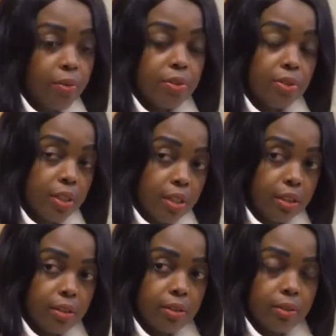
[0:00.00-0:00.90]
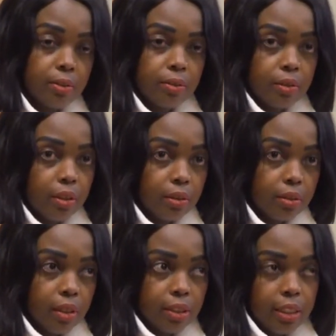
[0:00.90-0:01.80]
was here,
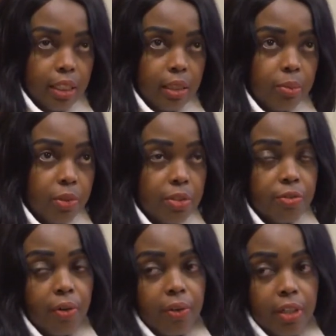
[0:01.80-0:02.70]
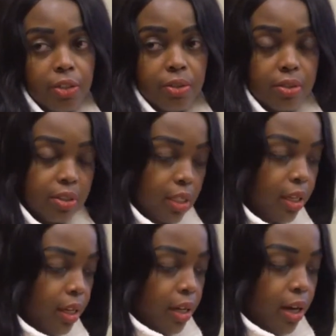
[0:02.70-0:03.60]
attending Police Foundations.
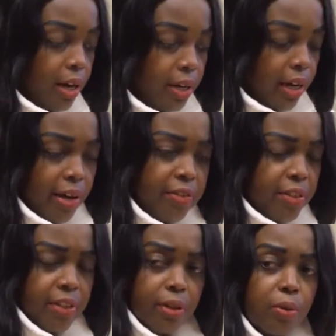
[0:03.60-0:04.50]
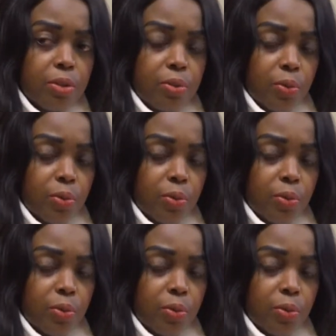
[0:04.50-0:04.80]
Everything was